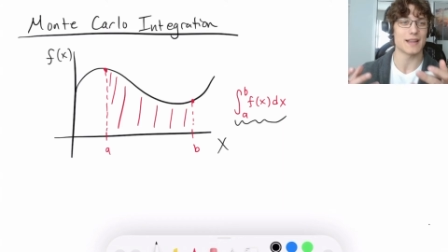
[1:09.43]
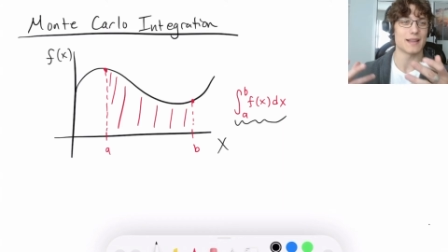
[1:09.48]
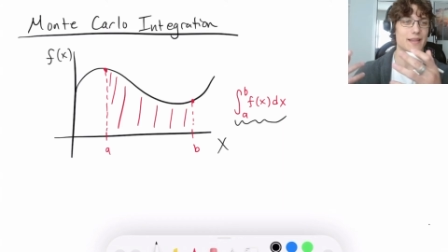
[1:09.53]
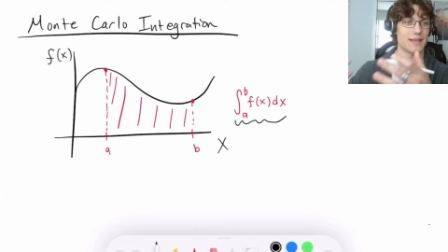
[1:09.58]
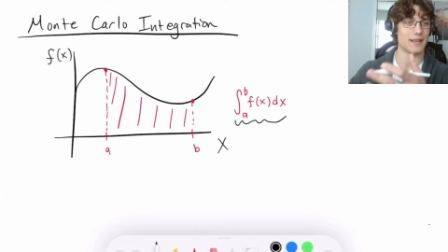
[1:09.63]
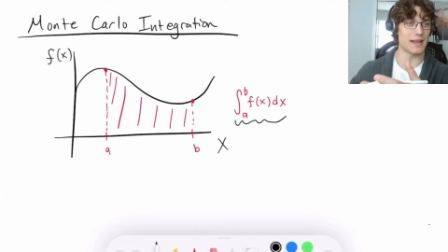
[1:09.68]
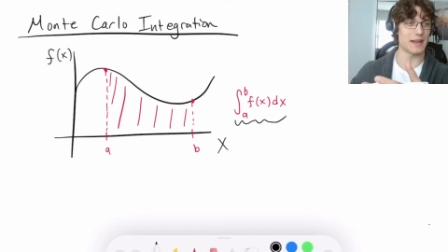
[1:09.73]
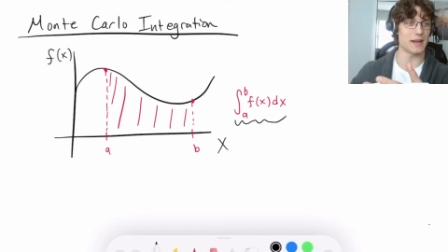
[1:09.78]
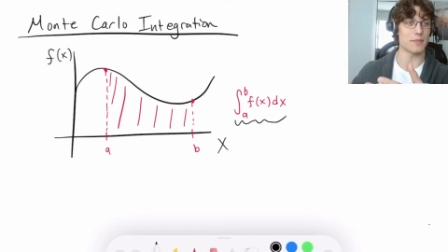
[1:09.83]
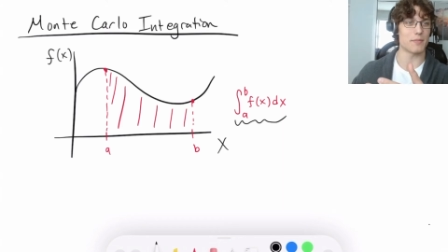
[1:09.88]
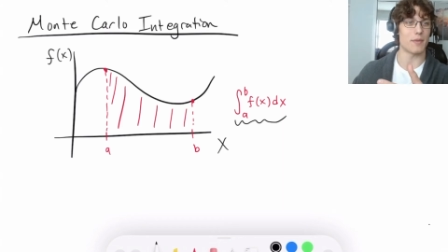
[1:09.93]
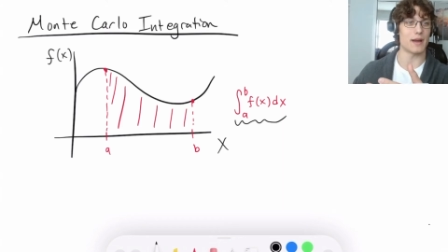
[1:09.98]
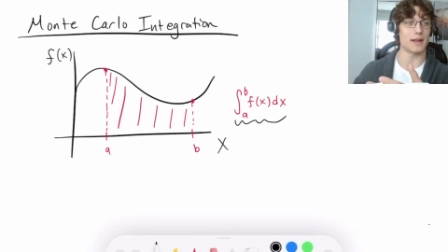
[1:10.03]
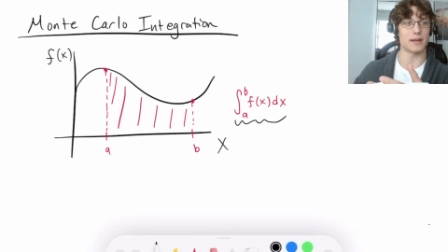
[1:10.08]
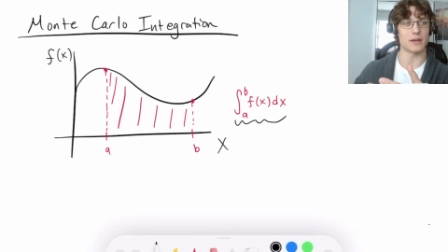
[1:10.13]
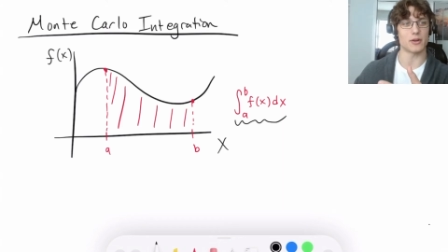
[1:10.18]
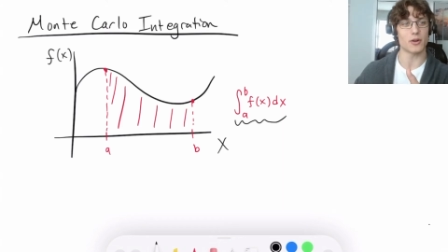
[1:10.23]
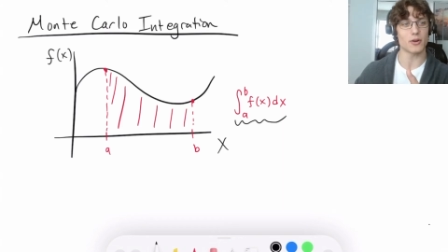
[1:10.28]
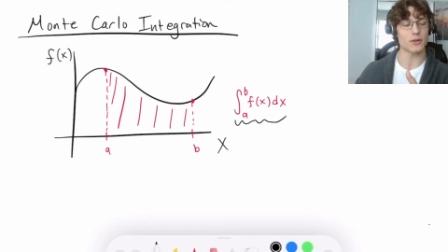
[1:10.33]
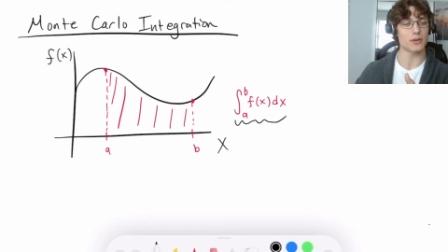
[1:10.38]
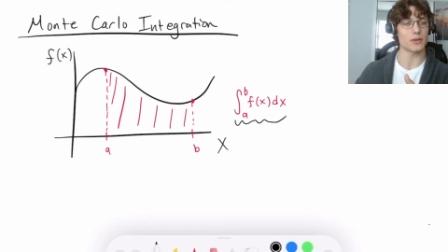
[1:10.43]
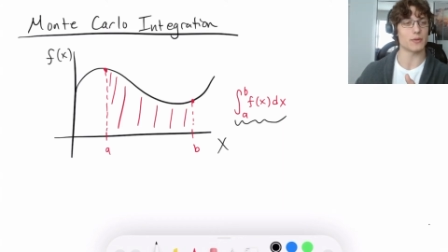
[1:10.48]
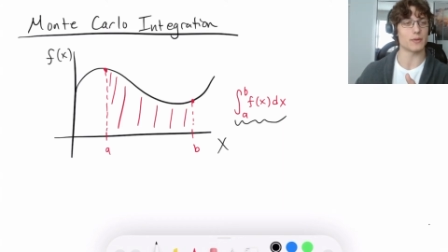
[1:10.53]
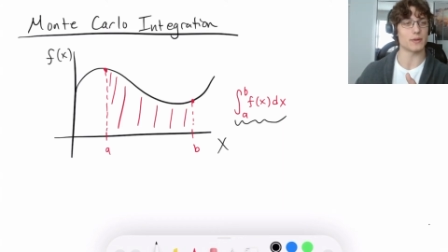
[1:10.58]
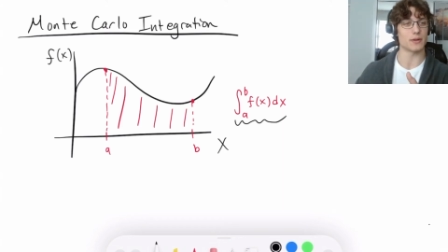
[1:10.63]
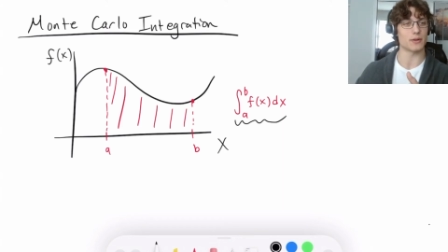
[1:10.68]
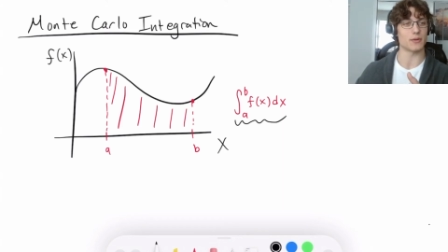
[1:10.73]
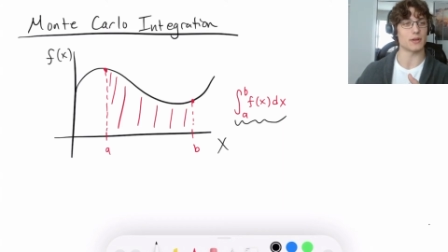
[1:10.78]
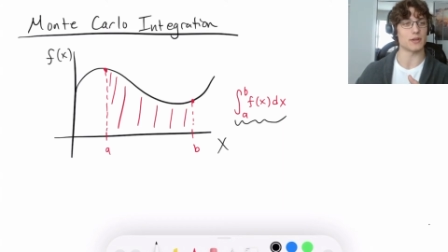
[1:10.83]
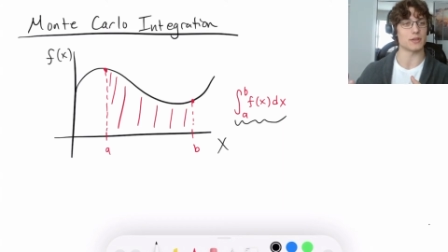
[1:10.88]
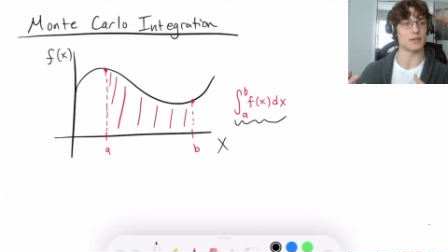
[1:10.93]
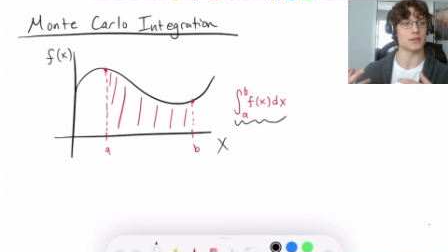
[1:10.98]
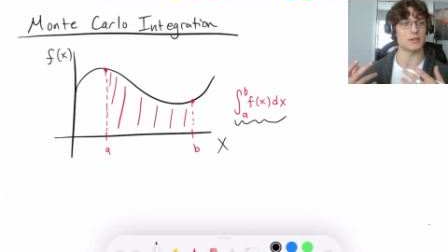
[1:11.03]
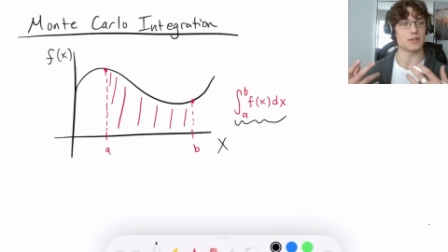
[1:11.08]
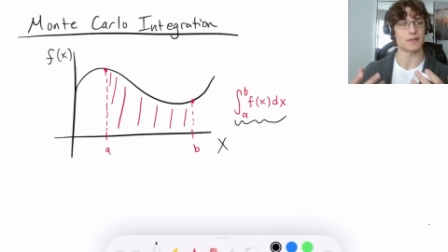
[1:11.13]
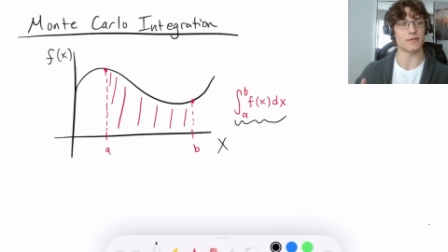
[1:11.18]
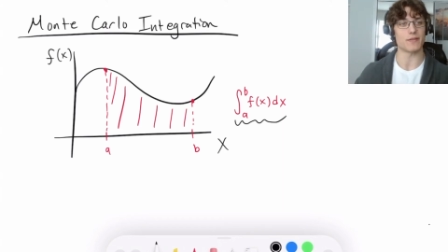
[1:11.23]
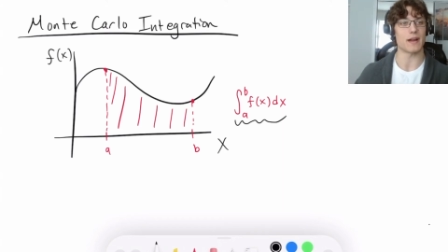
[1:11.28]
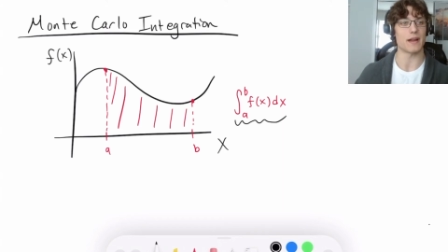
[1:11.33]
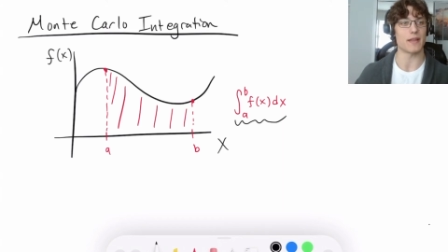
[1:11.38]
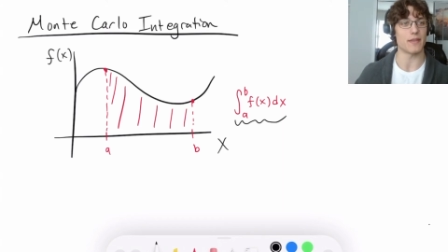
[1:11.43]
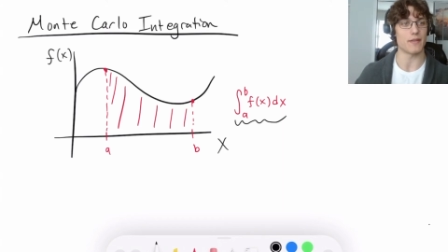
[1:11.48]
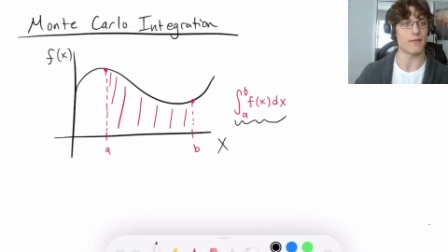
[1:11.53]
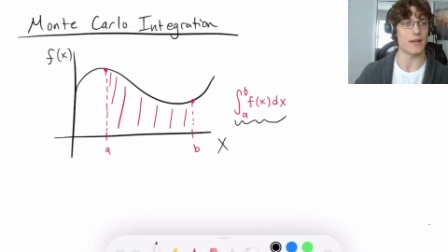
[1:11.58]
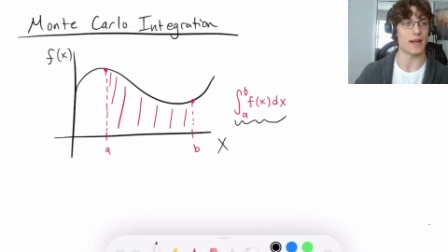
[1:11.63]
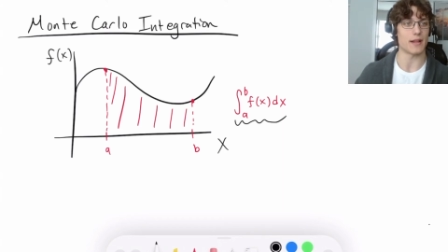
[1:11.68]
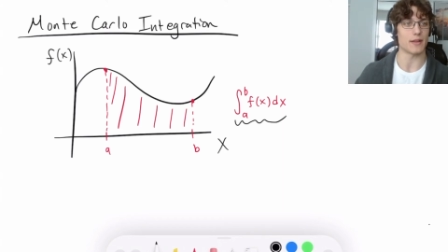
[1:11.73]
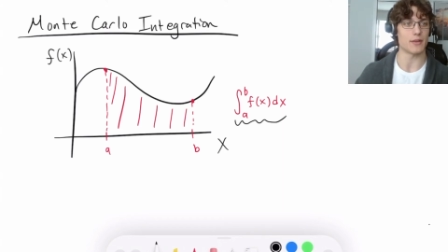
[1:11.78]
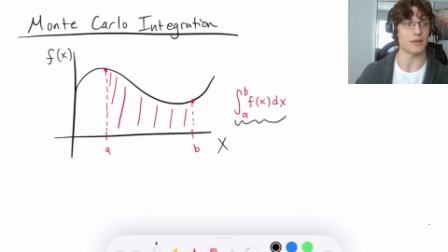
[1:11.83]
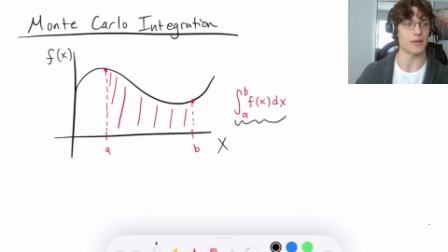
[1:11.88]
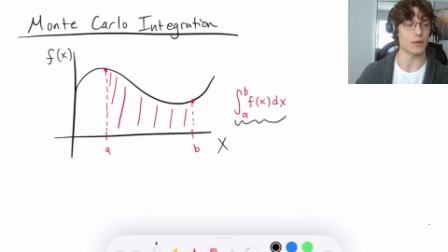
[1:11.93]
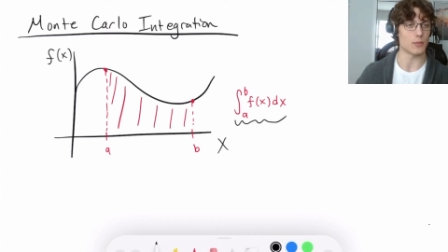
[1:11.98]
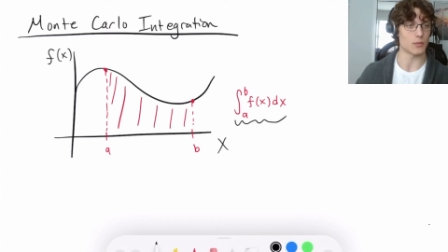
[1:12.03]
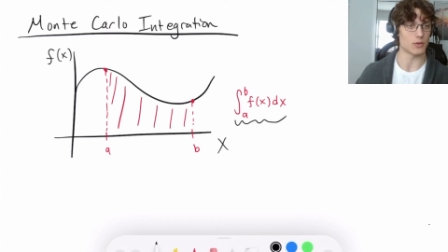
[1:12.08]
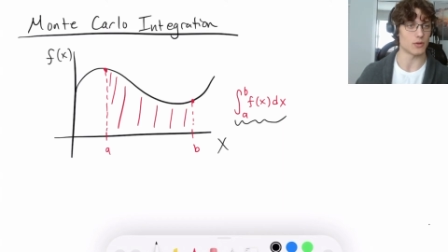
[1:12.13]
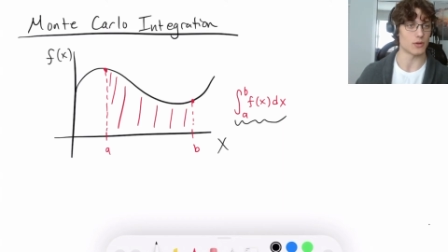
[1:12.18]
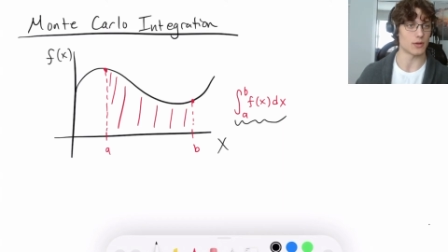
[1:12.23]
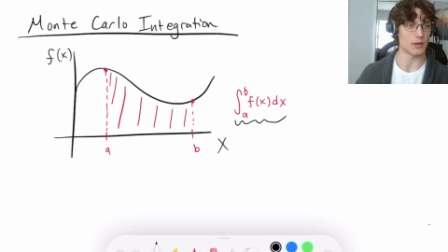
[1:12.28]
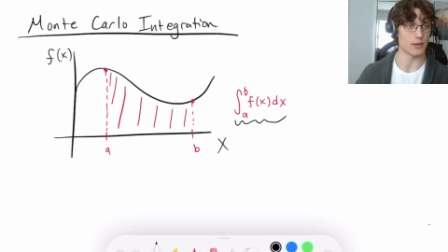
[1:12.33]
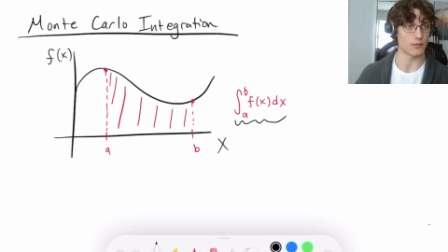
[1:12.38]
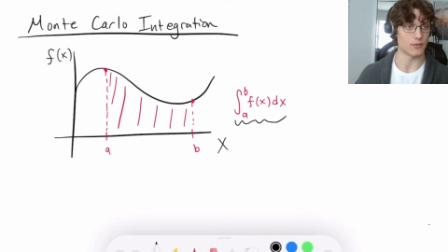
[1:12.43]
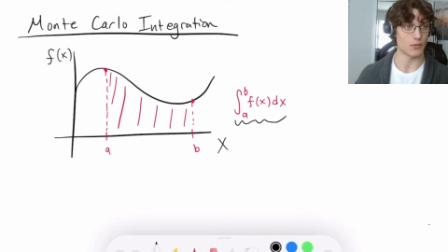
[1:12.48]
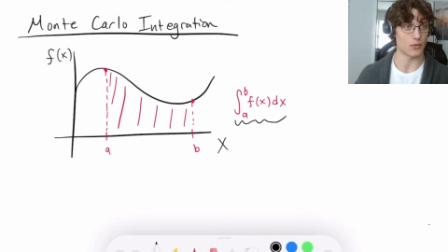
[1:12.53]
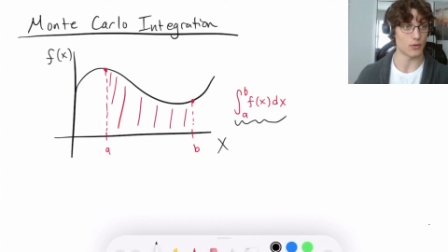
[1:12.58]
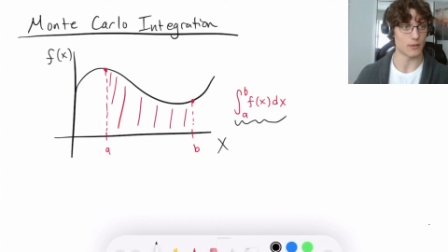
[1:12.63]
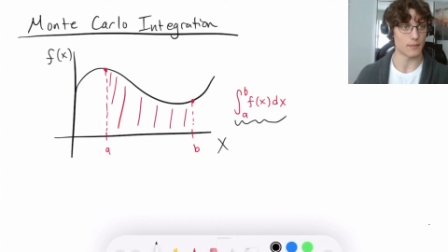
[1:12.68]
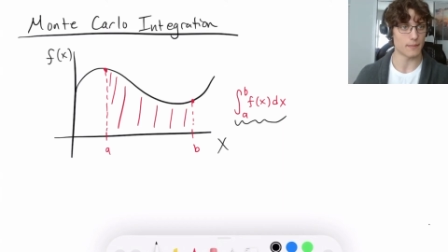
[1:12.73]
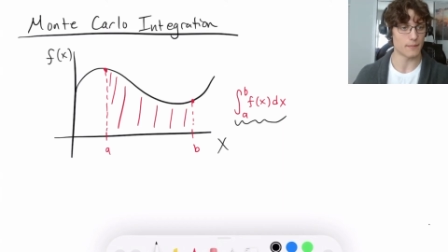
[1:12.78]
like Monte Carlo integration to find the value that we're looking for.